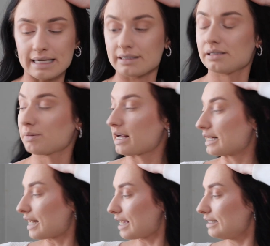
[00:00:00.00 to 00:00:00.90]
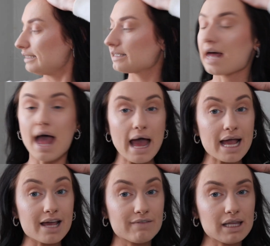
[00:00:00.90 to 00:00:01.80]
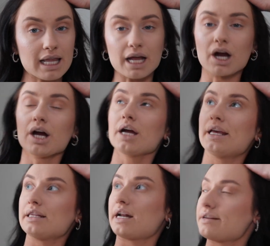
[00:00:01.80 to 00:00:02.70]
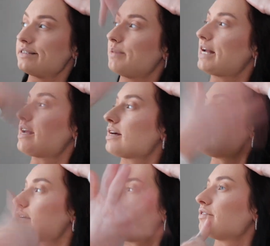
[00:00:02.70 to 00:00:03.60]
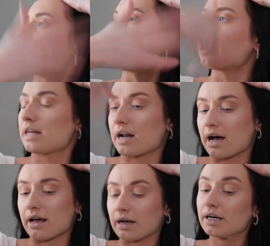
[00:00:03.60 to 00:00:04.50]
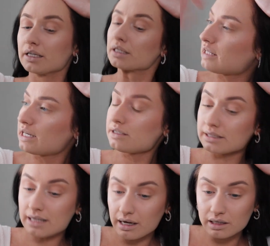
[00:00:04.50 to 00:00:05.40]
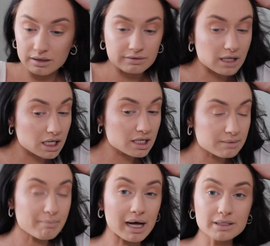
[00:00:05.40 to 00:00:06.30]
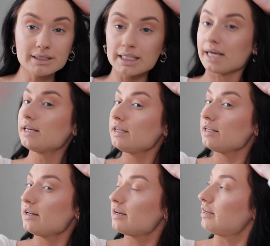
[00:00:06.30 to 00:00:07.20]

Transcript: like to spray a nice even layer, and then I use my hand to kind of fan that on. And then it just kind of melts in,